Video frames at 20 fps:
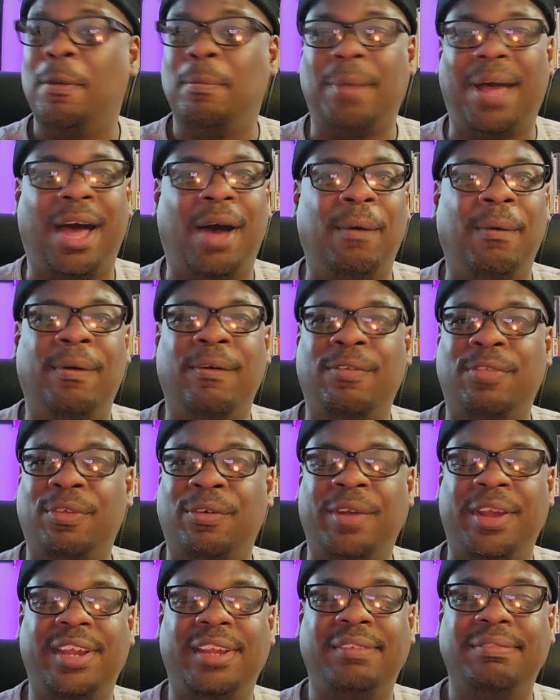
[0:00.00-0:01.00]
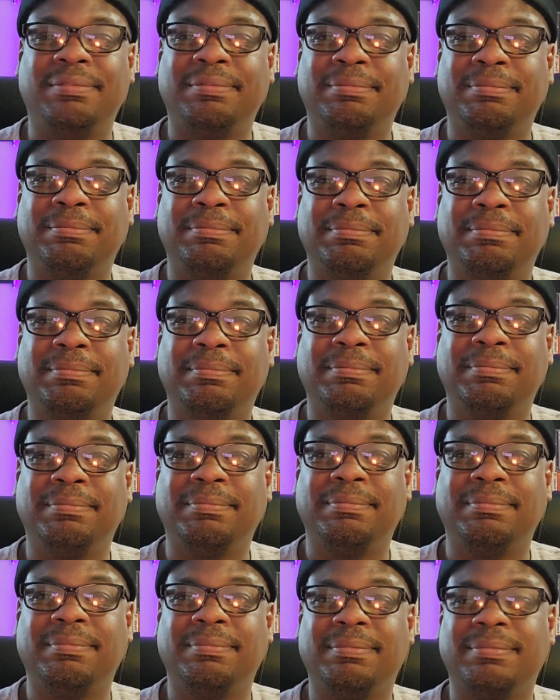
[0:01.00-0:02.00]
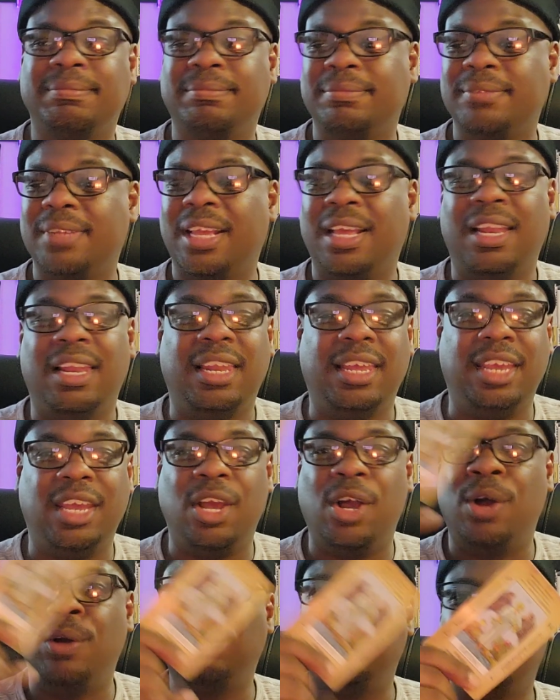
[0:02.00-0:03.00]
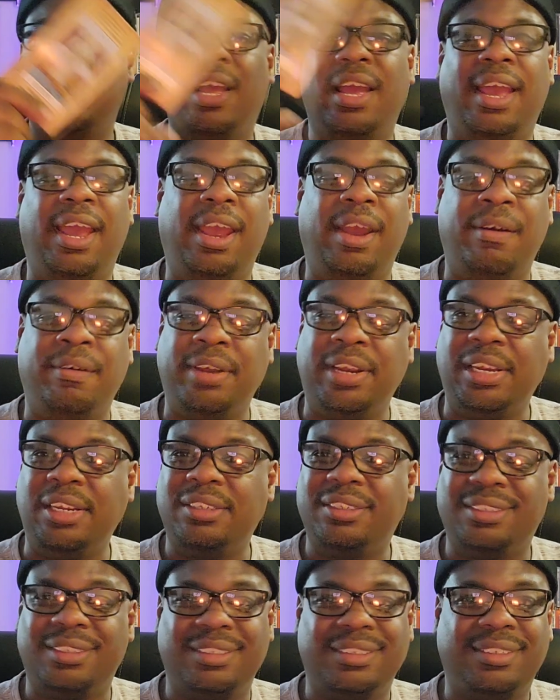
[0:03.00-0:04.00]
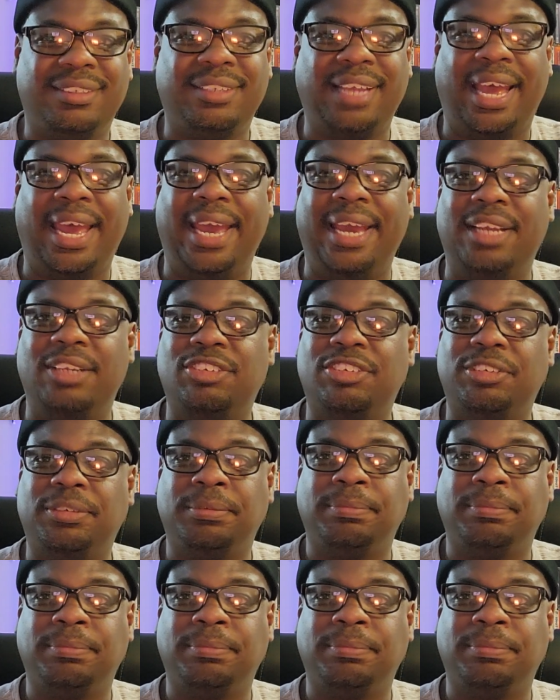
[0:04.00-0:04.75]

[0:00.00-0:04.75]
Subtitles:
Power of three. Leo, Aries, Sag.